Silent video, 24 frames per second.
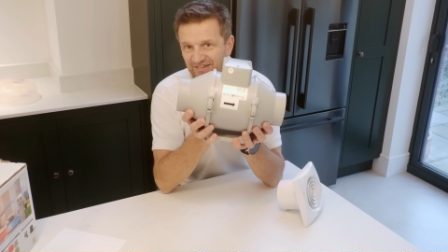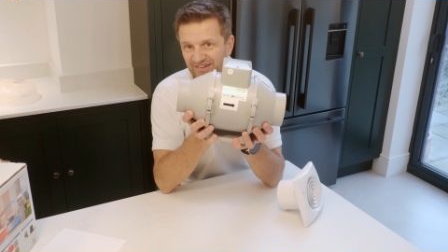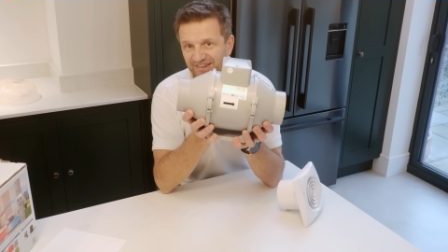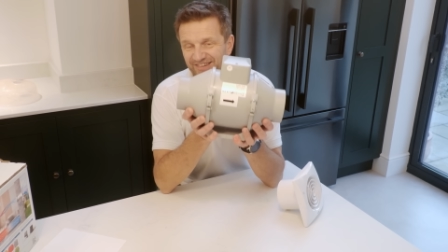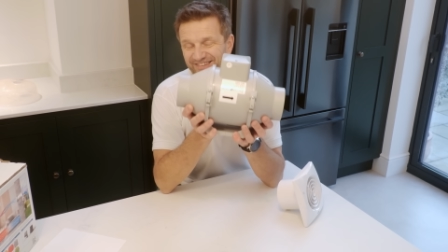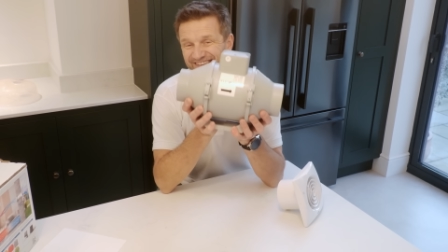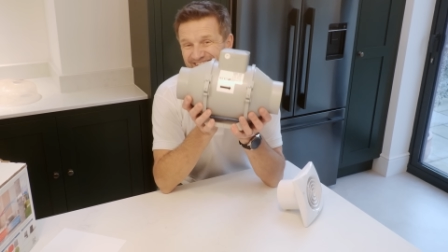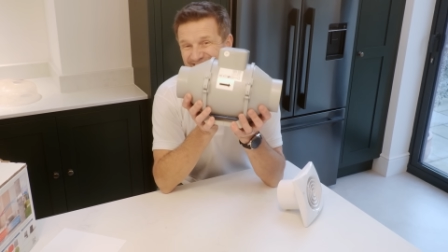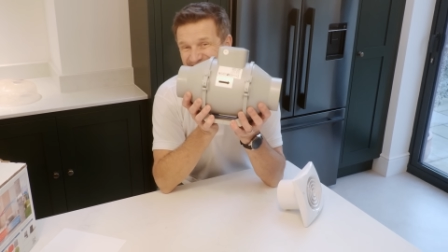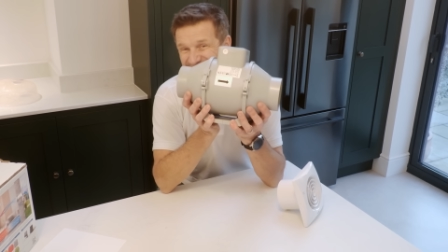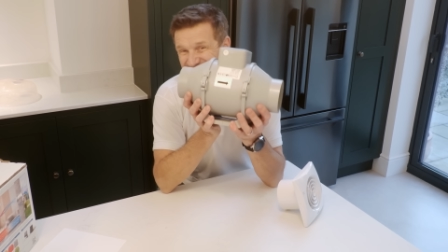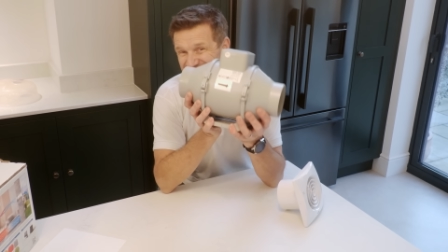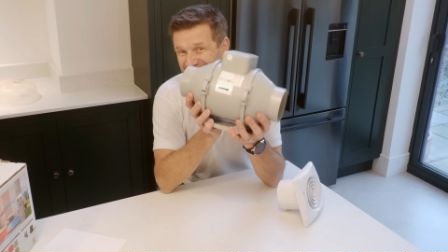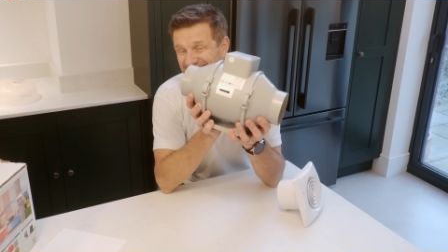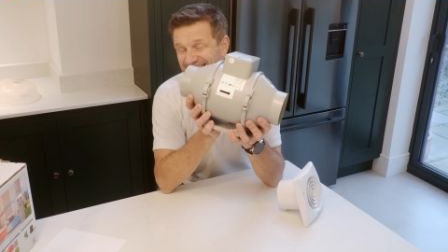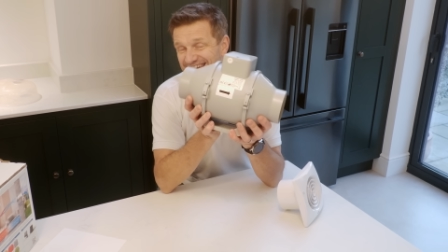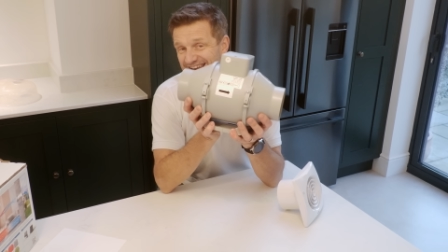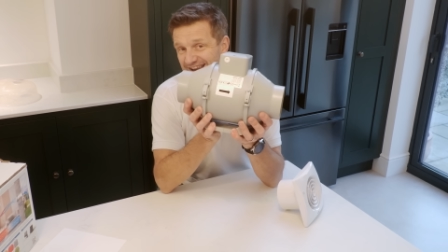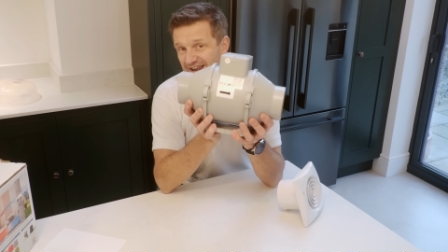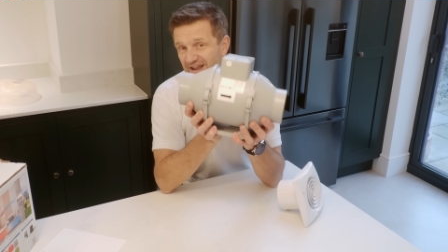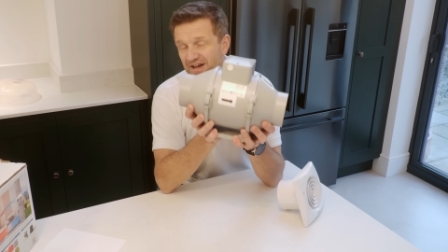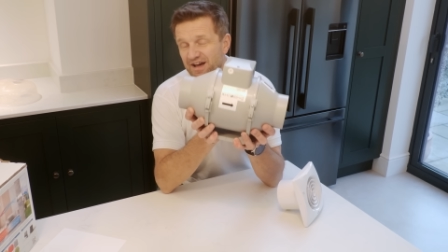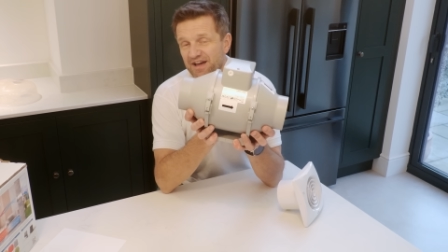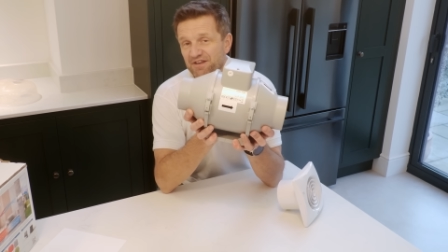It's an
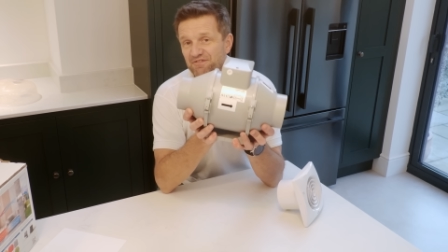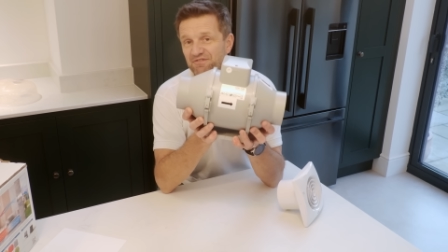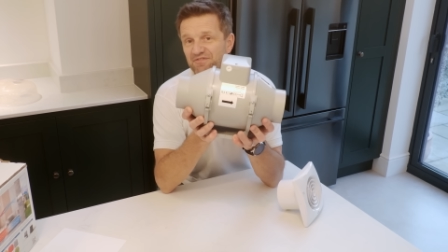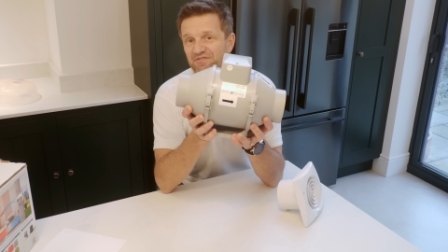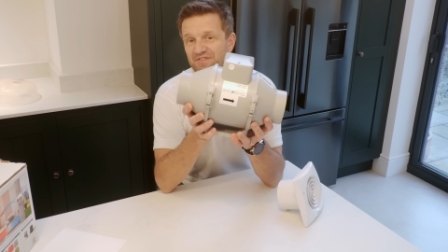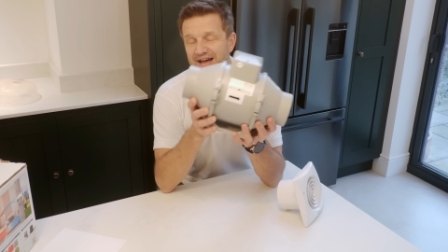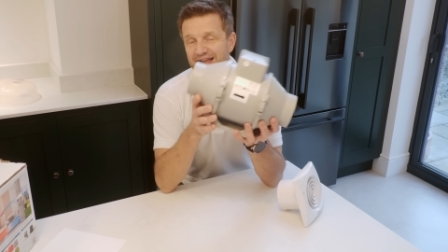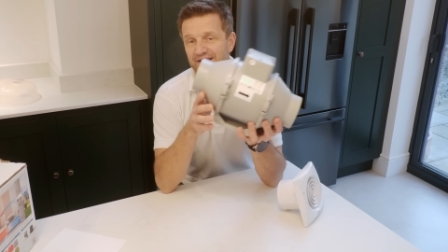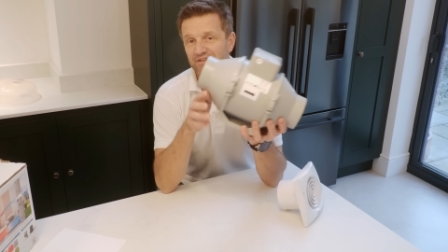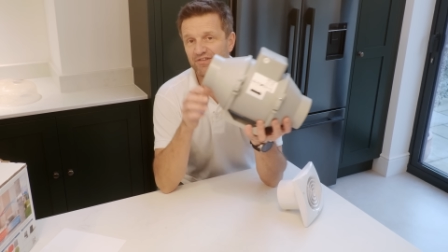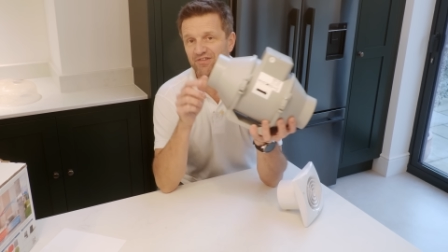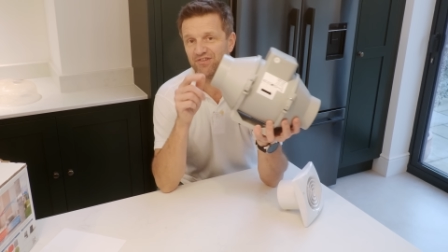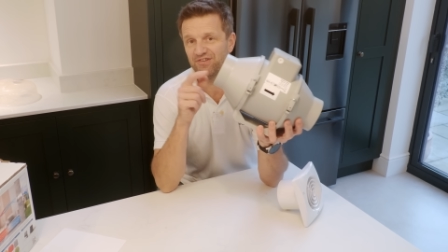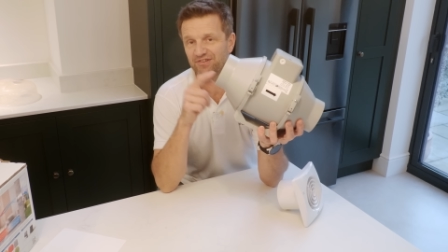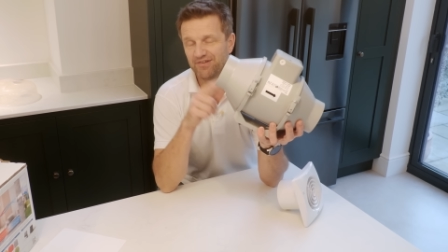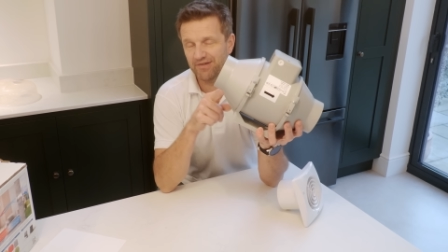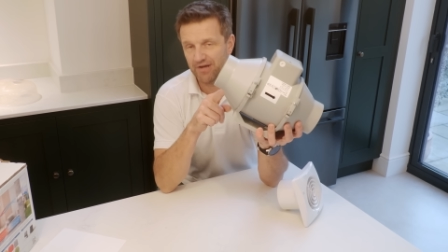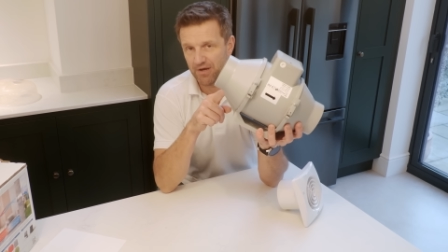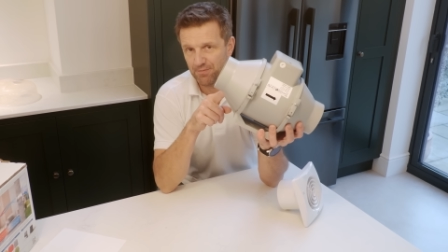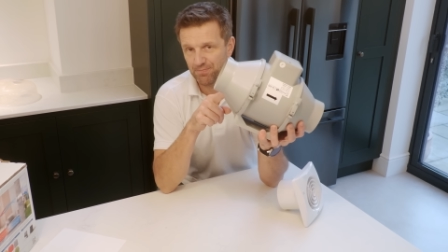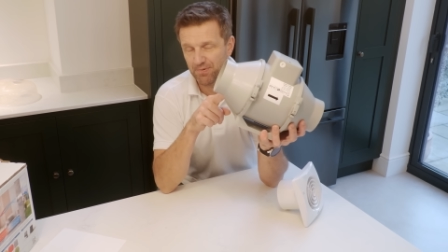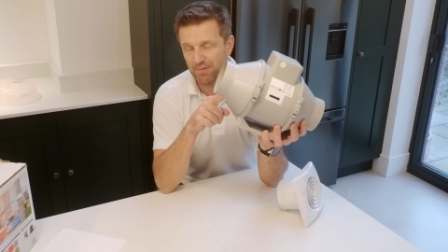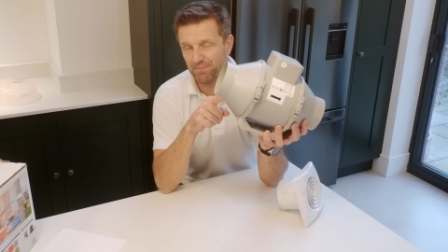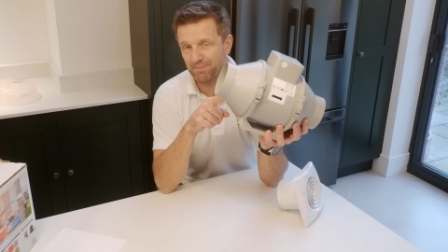inline fan,
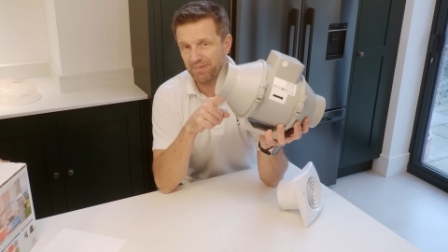super